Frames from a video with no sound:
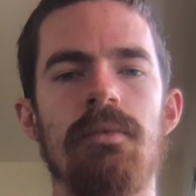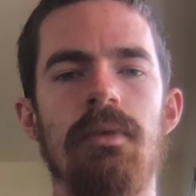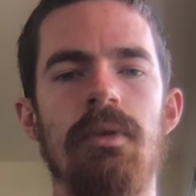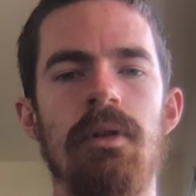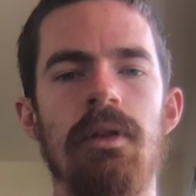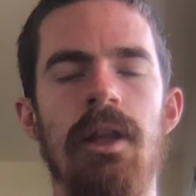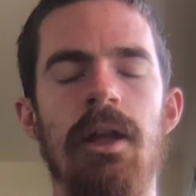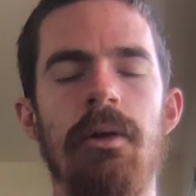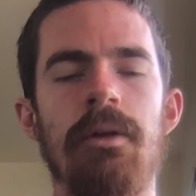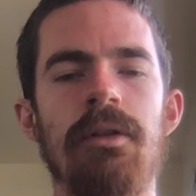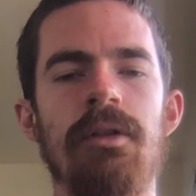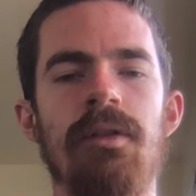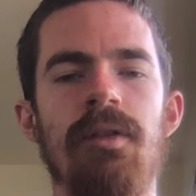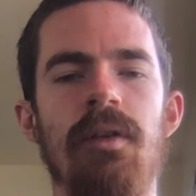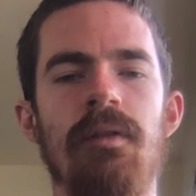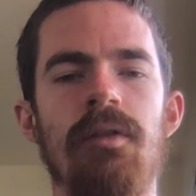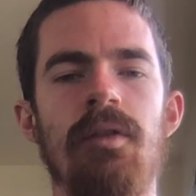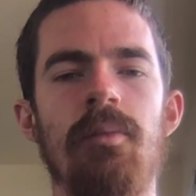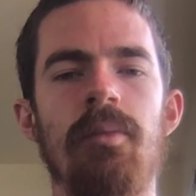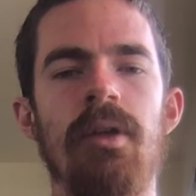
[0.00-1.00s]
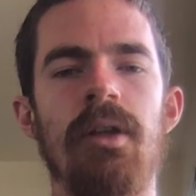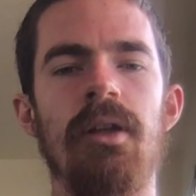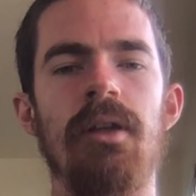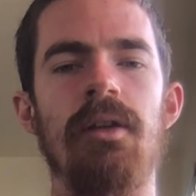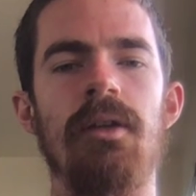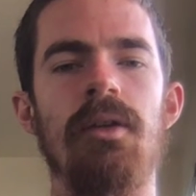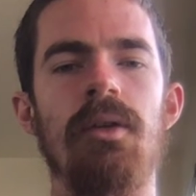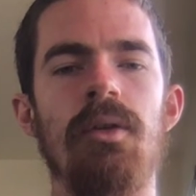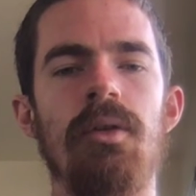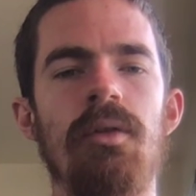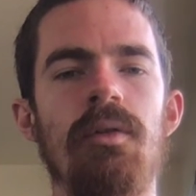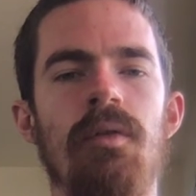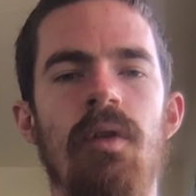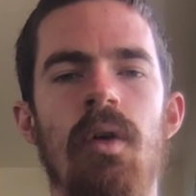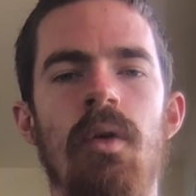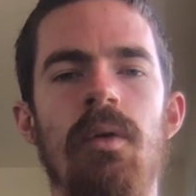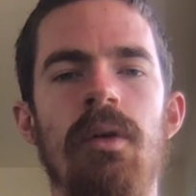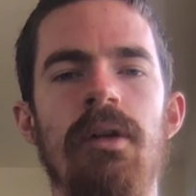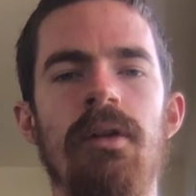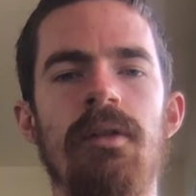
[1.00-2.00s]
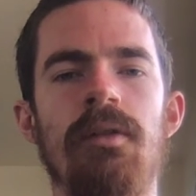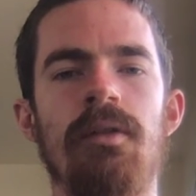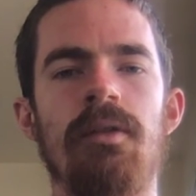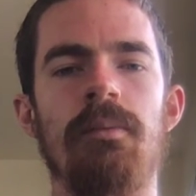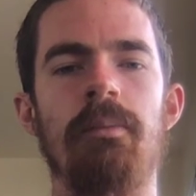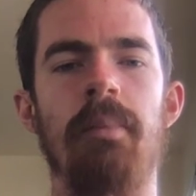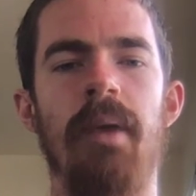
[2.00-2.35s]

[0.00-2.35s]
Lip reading: allowing yourself to be who you've always